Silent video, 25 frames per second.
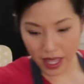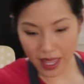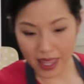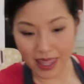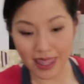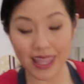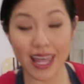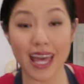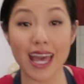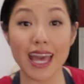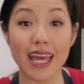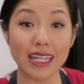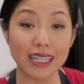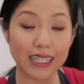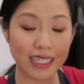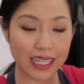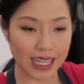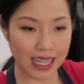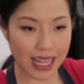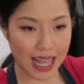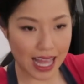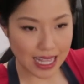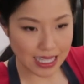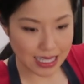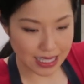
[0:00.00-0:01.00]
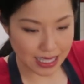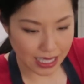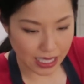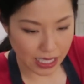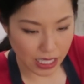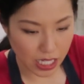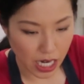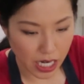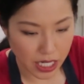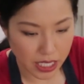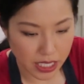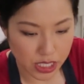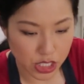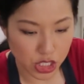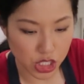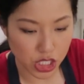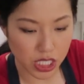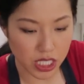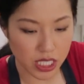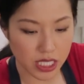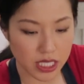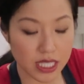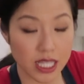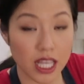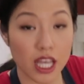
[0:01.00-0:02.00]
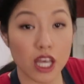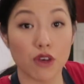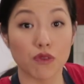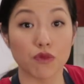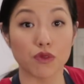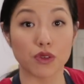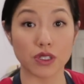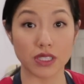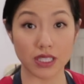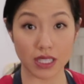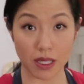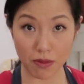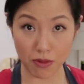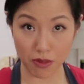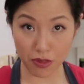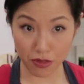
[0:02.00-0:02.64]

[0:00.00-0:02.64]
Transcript: And then classic garnishes for some